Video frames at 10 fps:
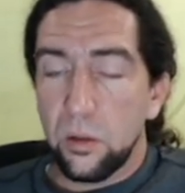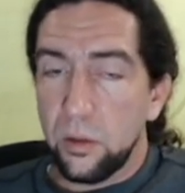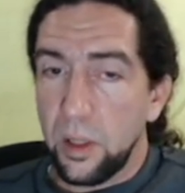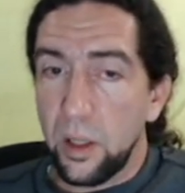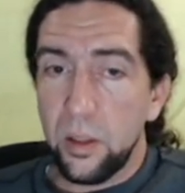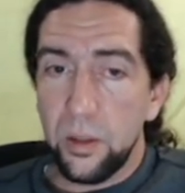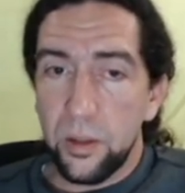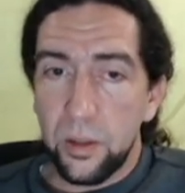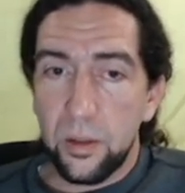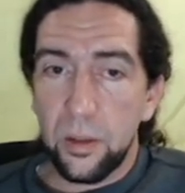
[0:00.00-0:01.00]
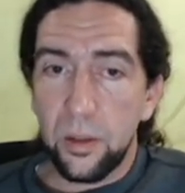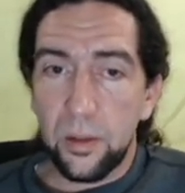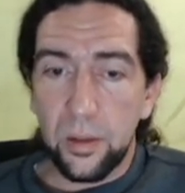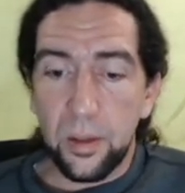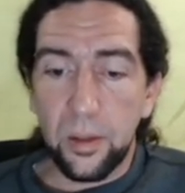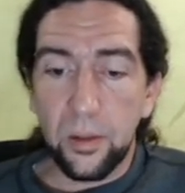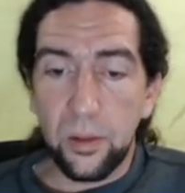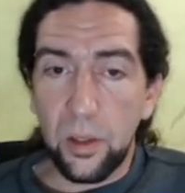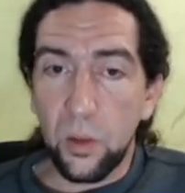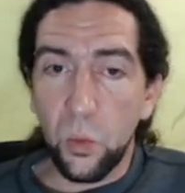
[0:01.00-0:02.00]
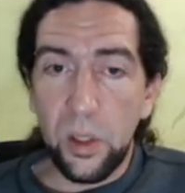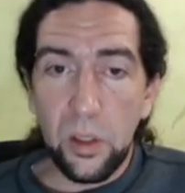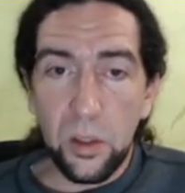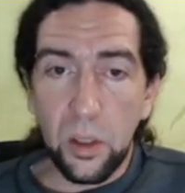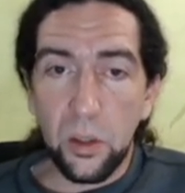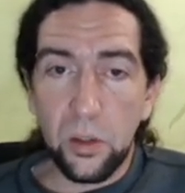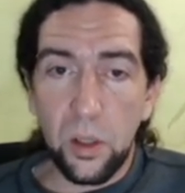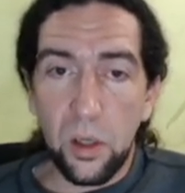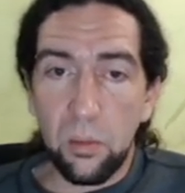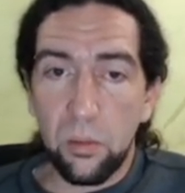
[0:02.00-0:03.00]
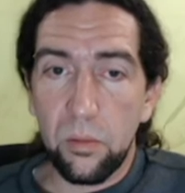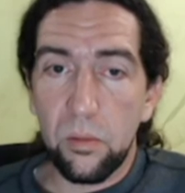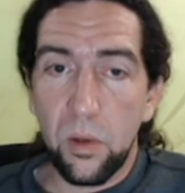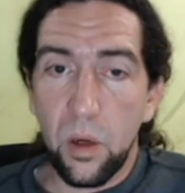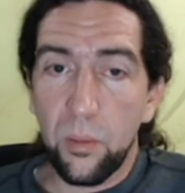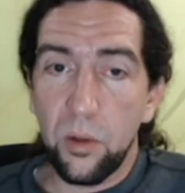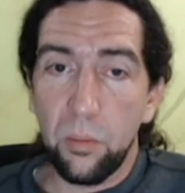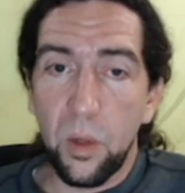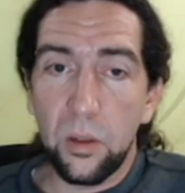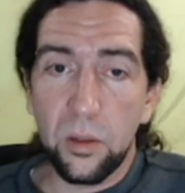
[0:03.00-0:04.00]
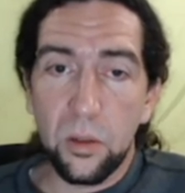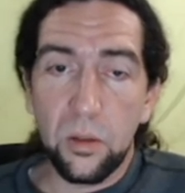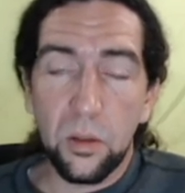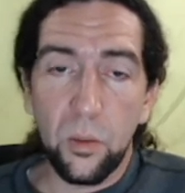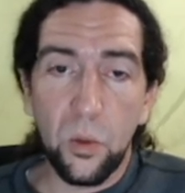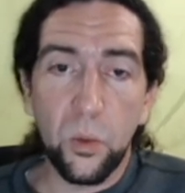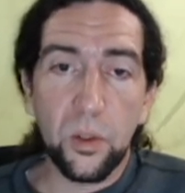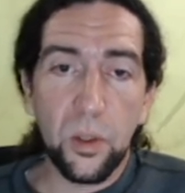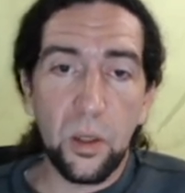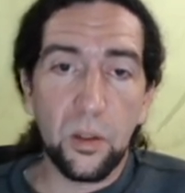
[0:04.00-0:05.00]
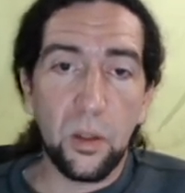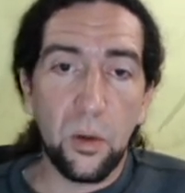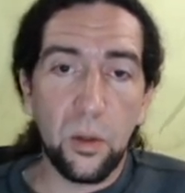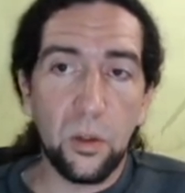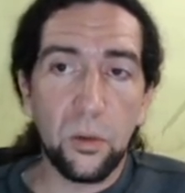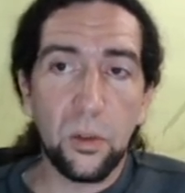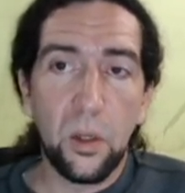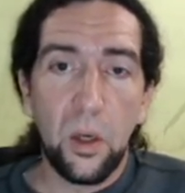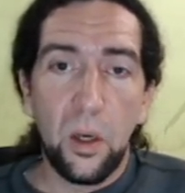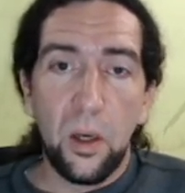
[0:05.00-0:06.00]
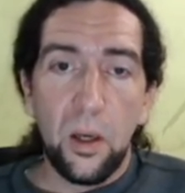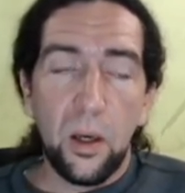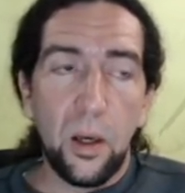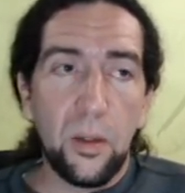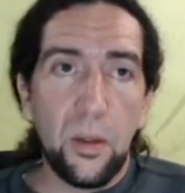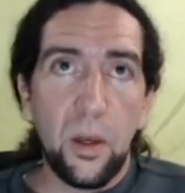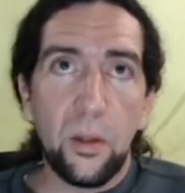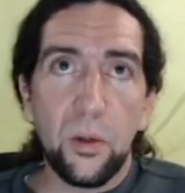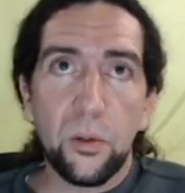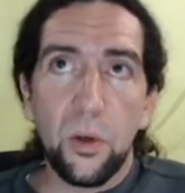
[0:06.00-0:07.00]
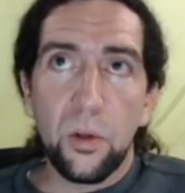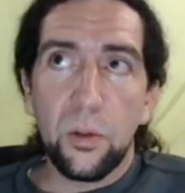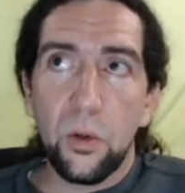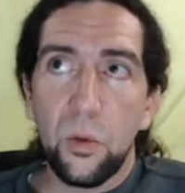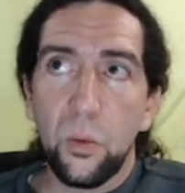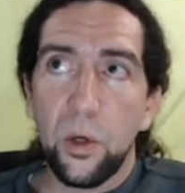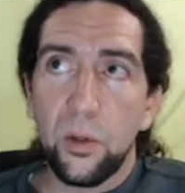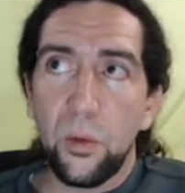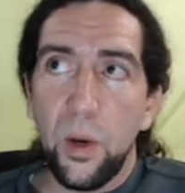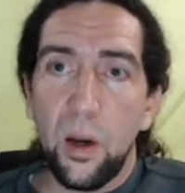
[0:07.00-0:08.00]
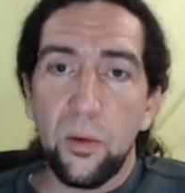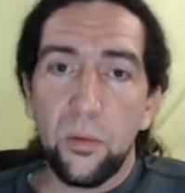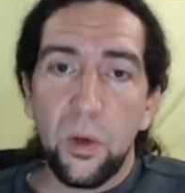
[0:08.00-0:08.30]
days, it could take weeks, it could take a couple of months in some of the worst case scenarios. And then there's also where you have